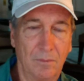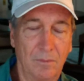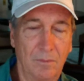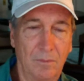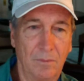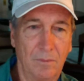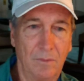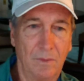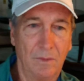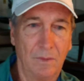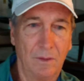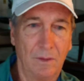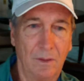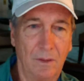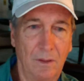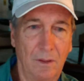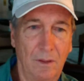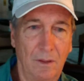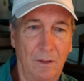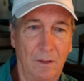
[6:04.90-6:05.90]

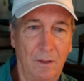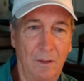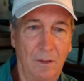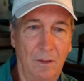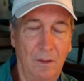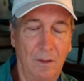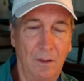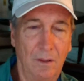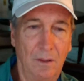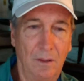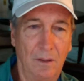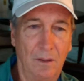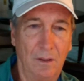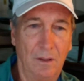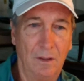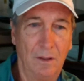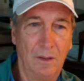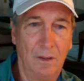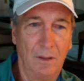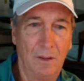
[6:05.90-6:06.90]

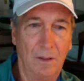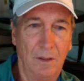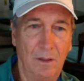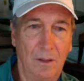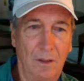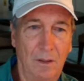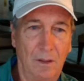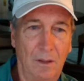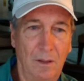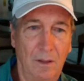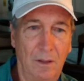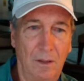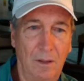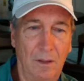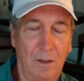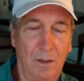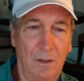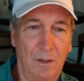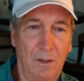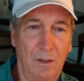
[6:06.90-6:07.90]

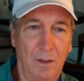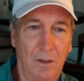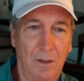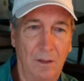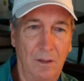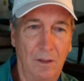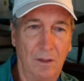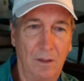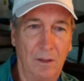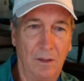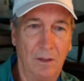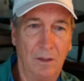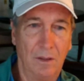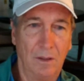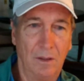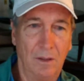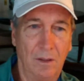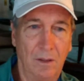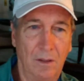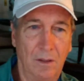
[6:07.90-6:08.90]

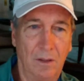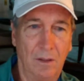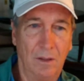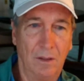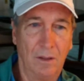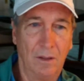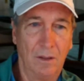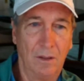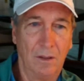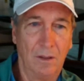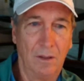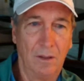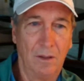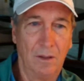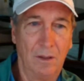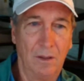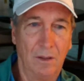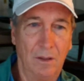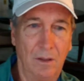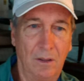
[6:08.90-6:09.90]

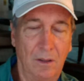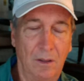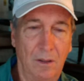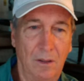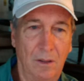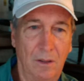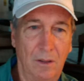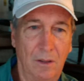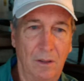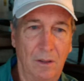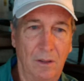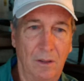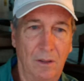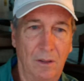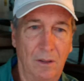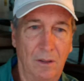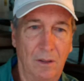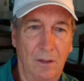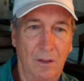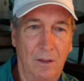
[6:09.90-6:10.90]

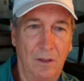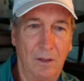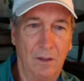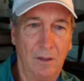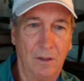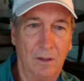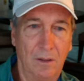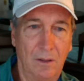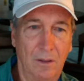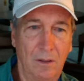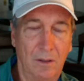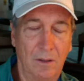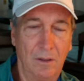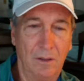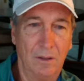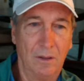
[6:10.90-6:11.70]
The person shown says nothing.